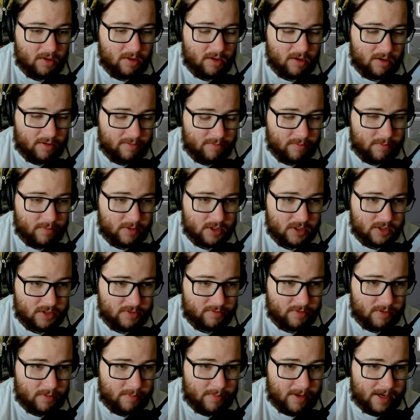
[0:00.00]
of a bunch of
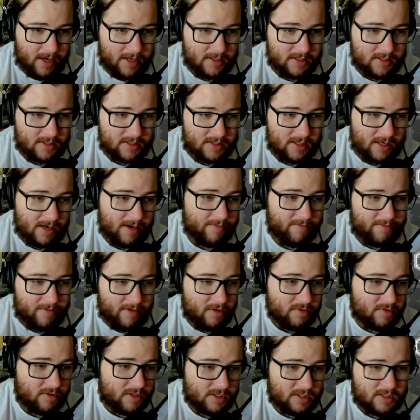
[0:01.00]
combatants. I
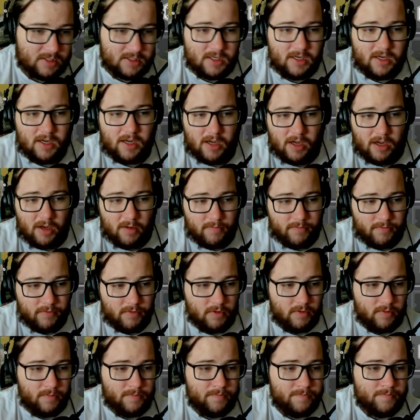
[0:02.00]
found this
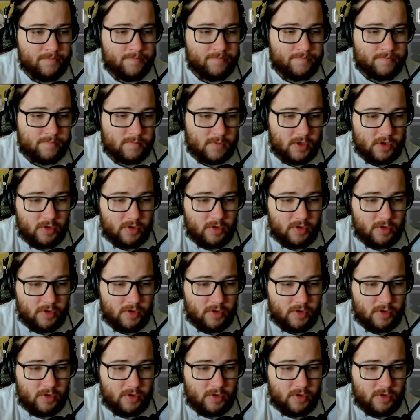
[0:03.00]
helpful. You